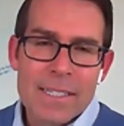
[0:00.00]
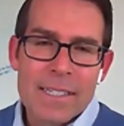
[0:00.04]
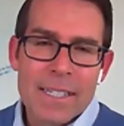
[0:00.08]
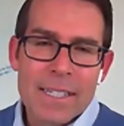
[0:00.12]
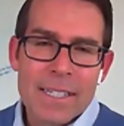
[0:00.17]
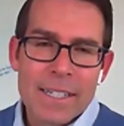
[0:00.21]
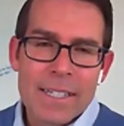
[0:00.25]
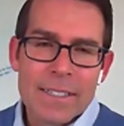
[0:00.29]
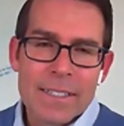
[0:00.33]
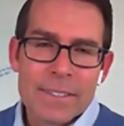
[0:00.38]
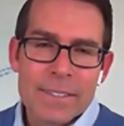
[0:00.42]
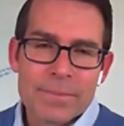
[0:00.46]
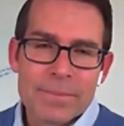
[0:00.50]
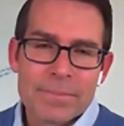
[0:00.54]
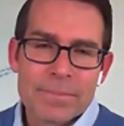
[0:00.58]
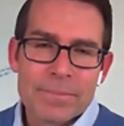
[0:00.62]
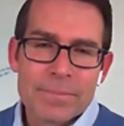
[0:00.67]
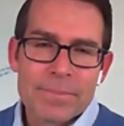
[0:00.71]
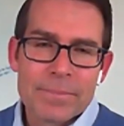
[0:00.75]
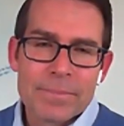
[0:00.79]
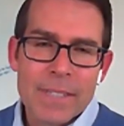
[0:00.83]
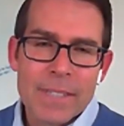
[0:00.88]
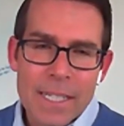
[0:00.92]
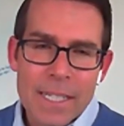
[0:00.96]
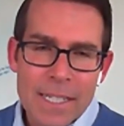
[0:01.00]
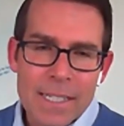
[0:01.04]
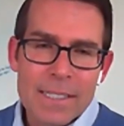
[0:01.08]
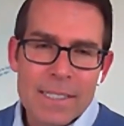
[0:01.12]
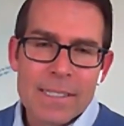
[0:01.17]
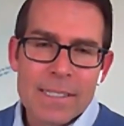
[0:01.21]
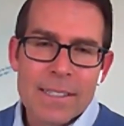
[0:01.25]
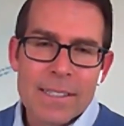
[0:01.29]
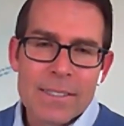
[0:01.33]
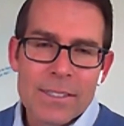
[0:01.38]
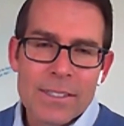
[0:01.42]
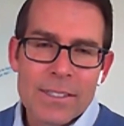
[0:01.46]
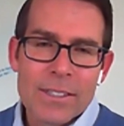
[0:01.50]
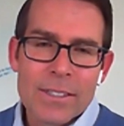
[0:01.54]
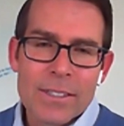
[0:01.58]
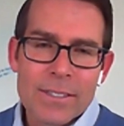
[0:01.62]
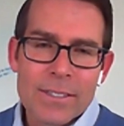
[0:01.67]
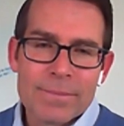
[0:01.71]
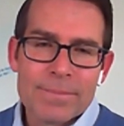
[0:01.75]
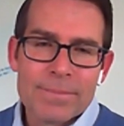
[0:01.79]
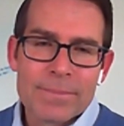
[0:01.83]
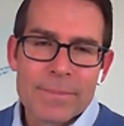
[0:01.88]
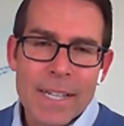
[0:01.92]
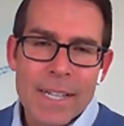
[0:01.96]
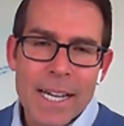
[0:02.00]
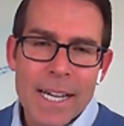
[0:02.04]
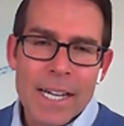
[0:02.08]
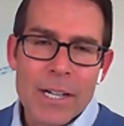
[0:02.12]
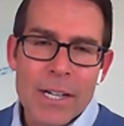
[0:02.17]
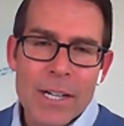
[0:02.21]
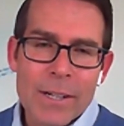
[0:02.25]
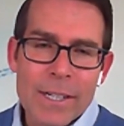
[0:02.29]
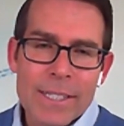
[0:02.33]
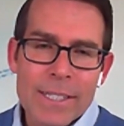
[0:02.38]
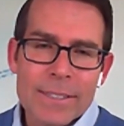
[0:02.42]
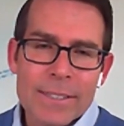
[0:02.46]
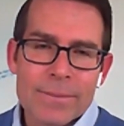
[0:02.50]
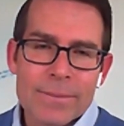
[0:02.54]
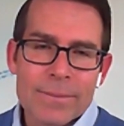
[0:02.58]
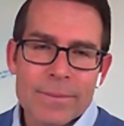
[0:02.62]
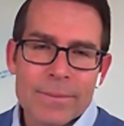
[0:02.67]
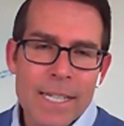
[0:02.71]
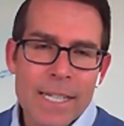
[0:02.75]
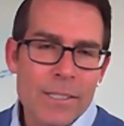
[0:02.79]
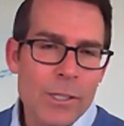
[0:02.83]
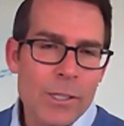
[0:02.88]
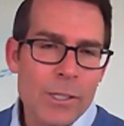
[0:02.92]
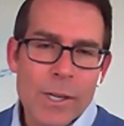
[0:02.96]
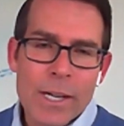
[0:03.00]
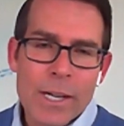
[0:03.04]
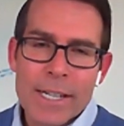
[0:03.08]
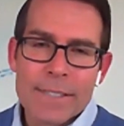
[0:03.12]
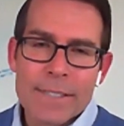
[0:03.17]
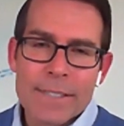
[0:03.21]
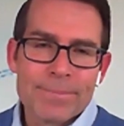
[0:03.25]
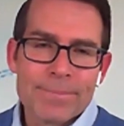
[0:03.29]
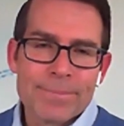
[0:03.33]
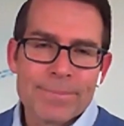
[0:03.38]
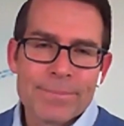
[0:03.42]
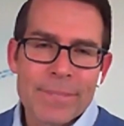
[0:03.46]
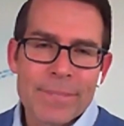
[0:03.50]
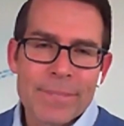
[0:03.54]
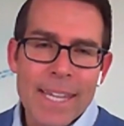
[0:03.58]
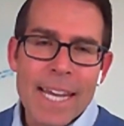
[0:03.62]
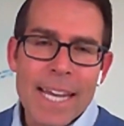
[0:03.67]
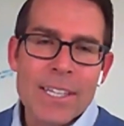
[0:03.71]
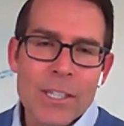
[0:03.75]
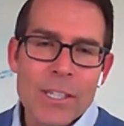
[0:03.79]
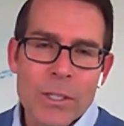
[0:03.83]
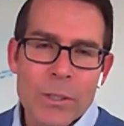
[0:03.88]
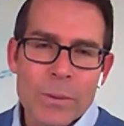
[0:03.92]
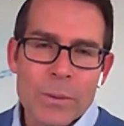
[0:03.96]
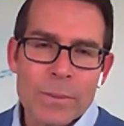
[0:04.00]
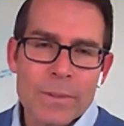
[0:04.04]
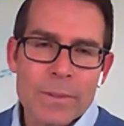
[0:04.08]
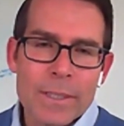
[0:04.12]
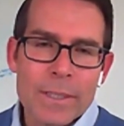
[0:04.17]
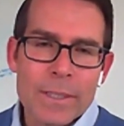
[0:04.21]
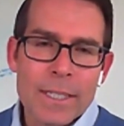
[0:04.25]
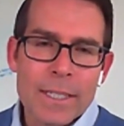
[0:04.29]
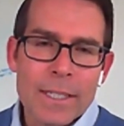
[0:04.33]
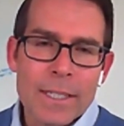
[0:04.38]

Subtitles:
It is scary. It is uncertain. I agree. That's great. Thank you.